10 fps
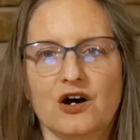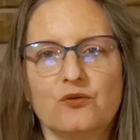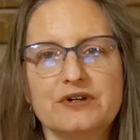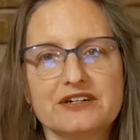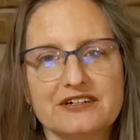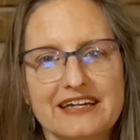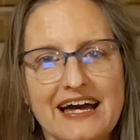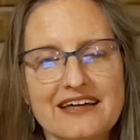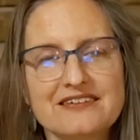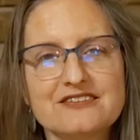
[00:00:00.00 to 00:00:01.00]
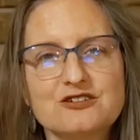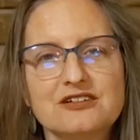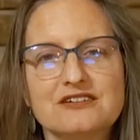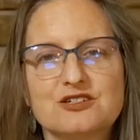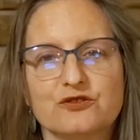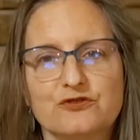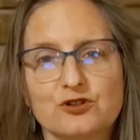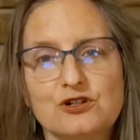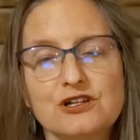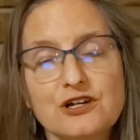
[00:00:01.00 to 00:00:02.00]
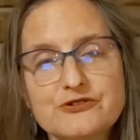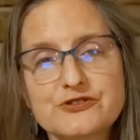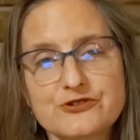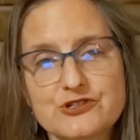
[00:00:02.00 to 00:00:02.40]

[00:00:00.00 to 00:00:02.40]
We are gathered to feel closer